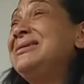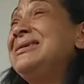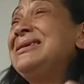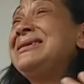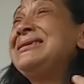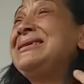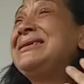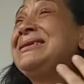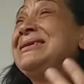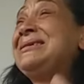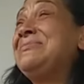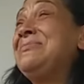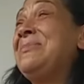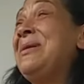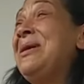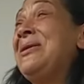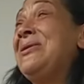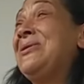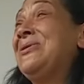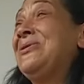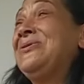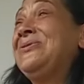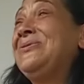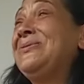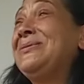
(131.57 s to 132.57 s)
This is not...
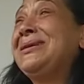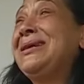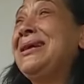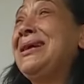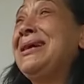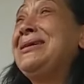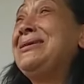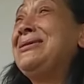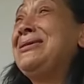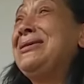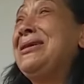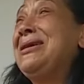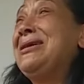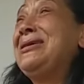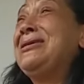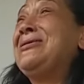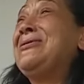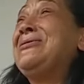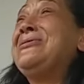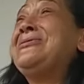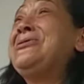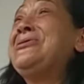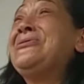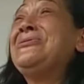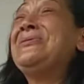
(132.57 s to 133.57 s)
I
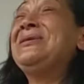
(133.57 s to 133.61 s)
don't know.